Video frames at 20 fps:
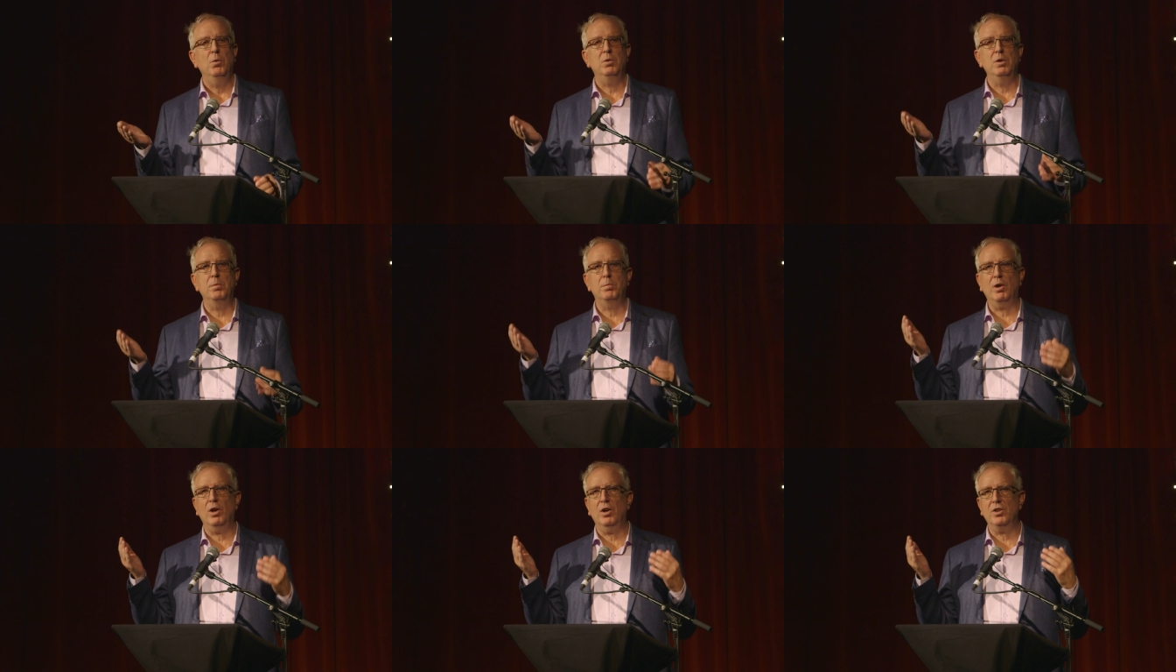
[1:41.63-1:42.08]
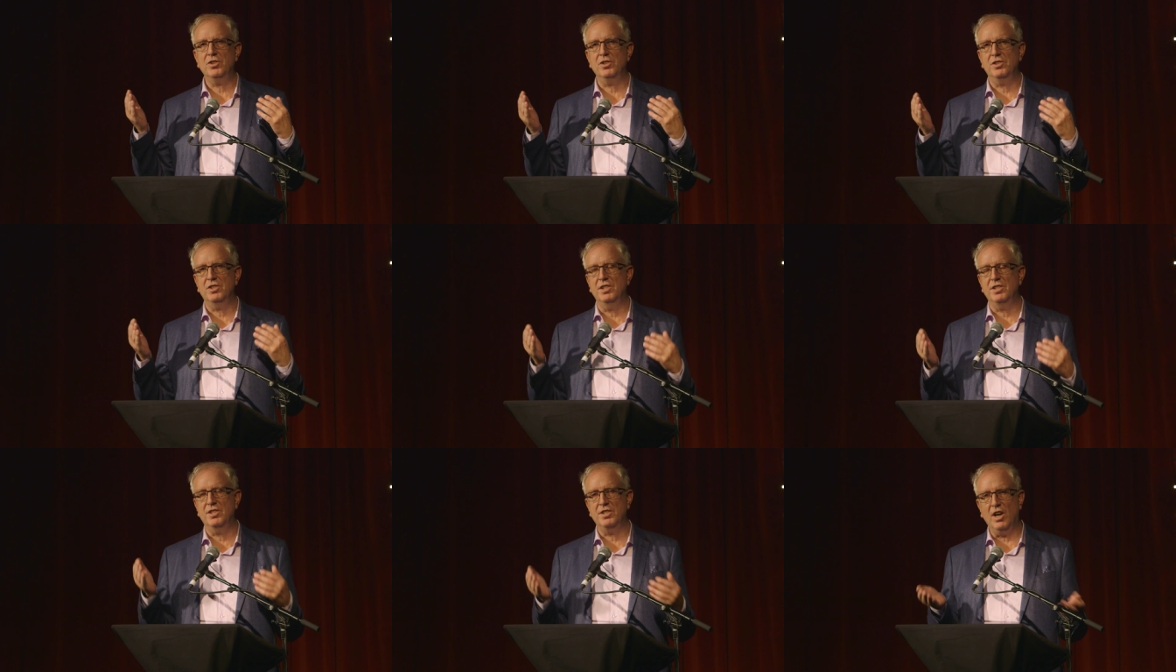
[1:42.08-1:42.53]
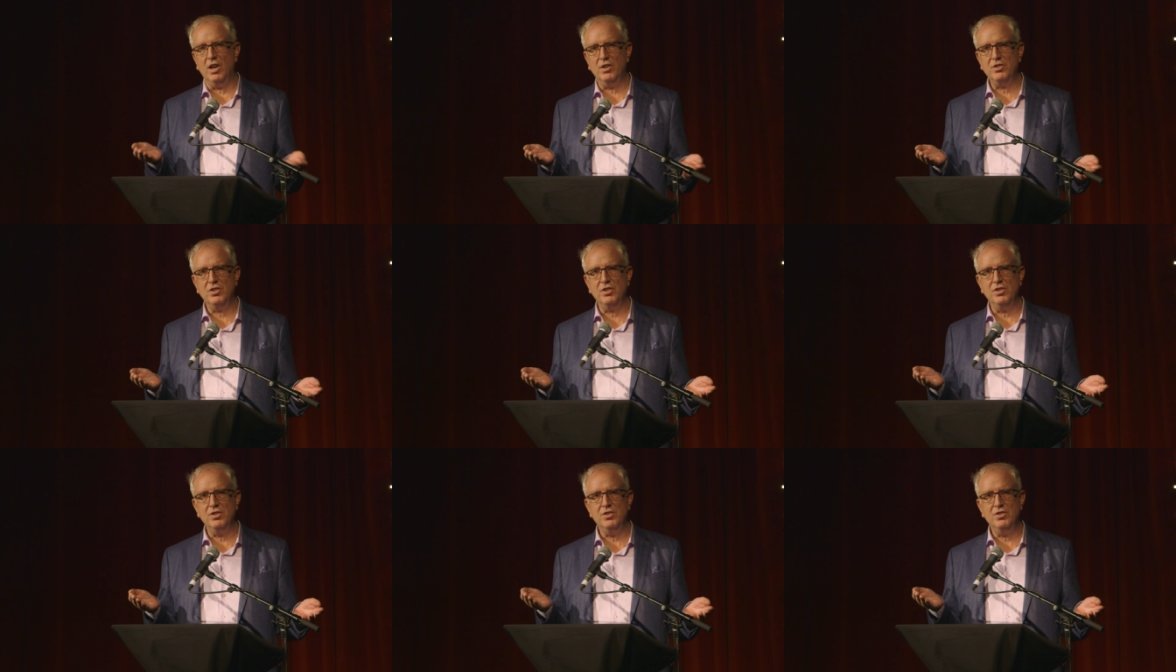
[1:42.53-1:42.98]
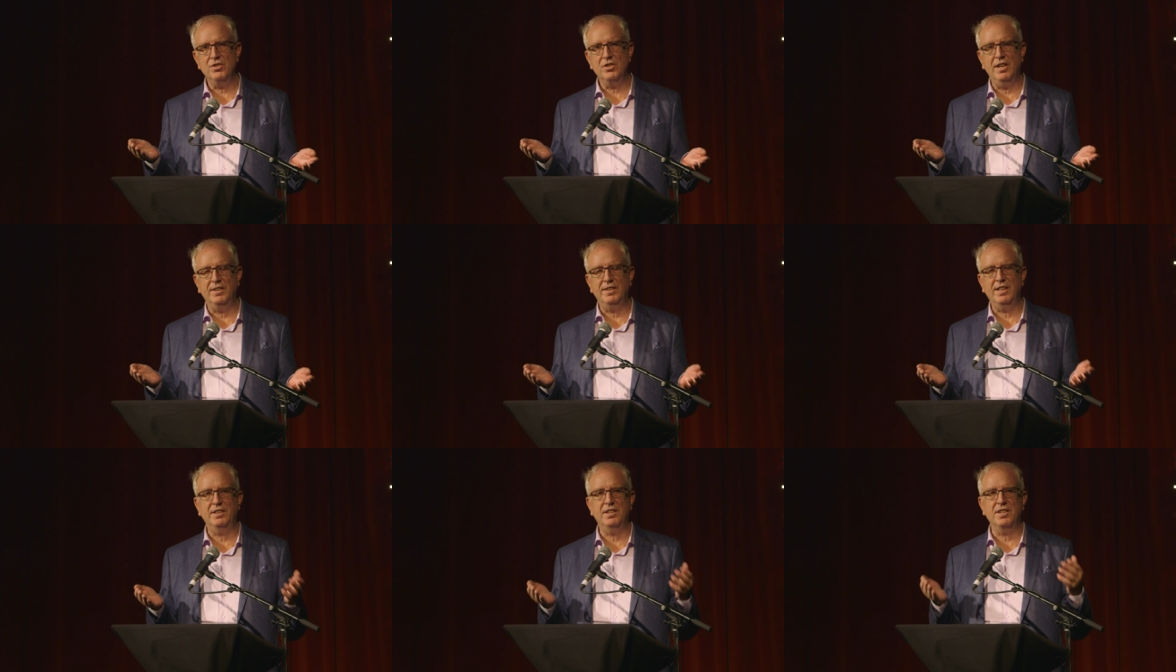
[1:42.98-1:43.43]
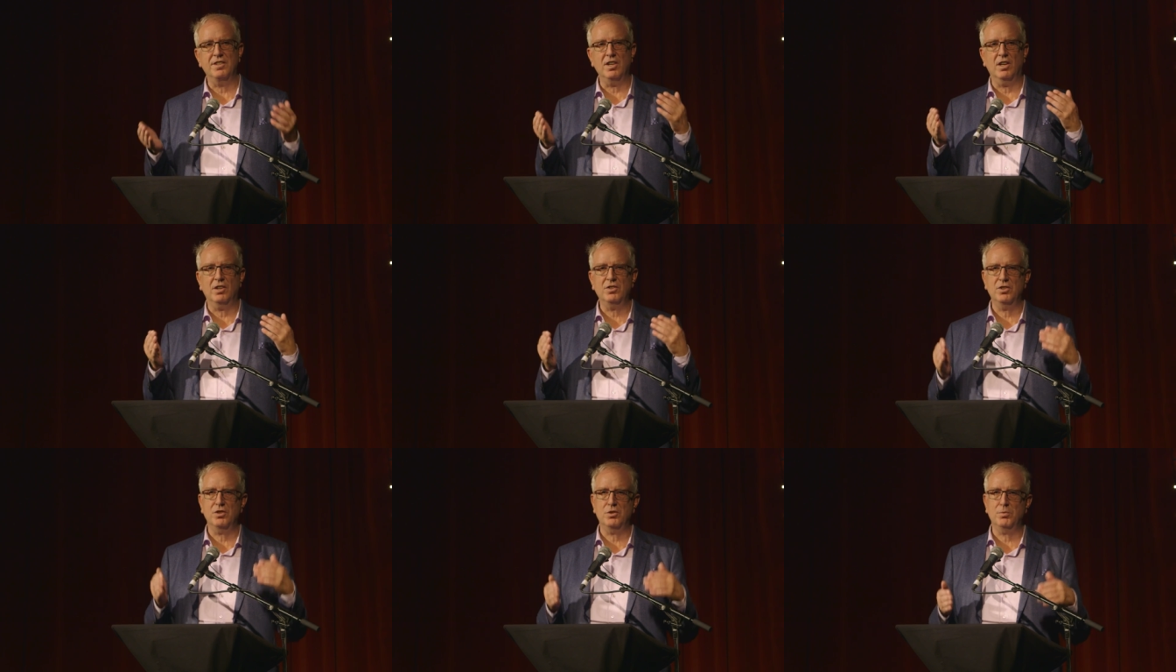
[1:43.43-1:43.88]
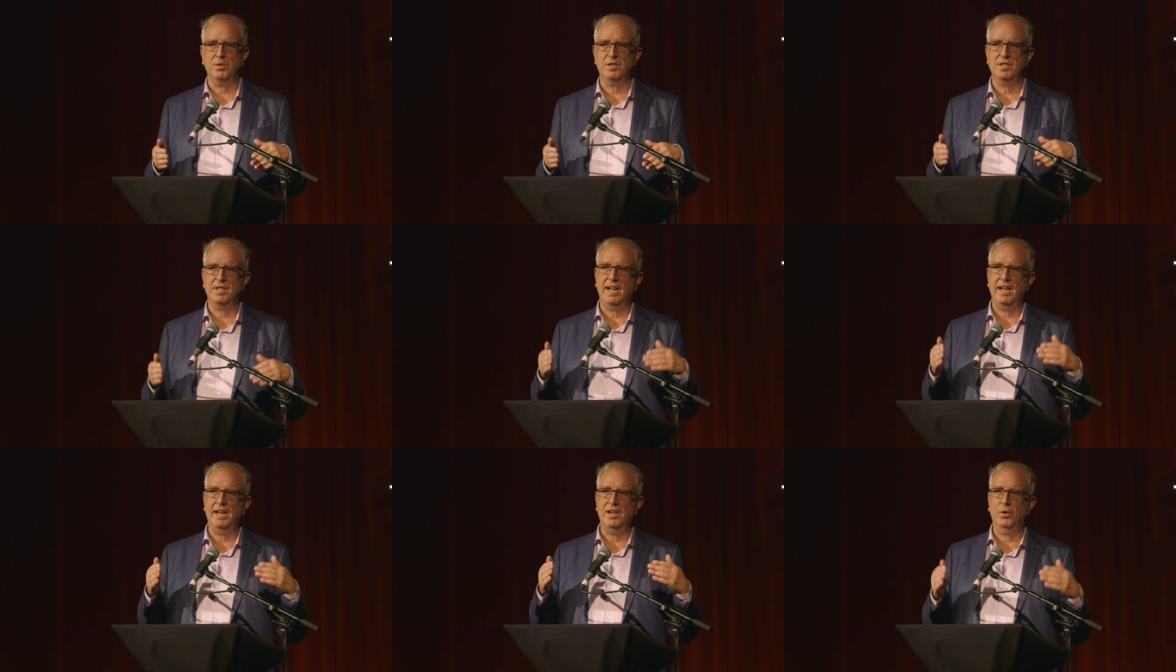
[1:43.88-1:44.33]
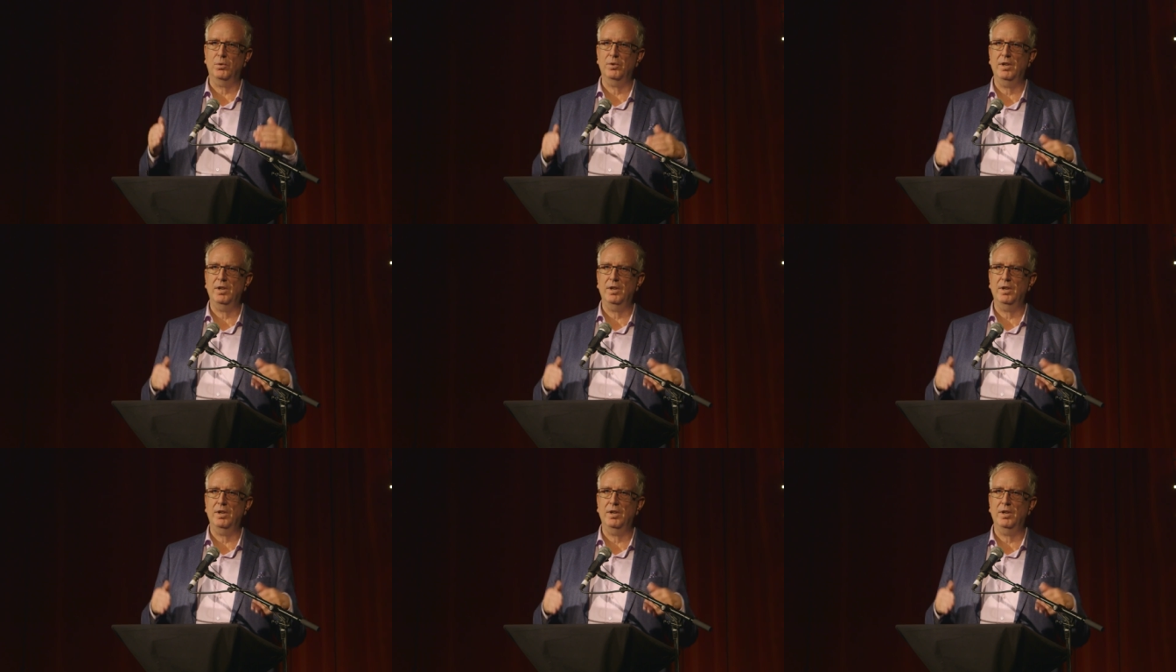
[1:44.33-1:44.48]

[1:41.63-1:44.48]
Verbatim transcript: We brought her to doctors, and then the doctors were saying,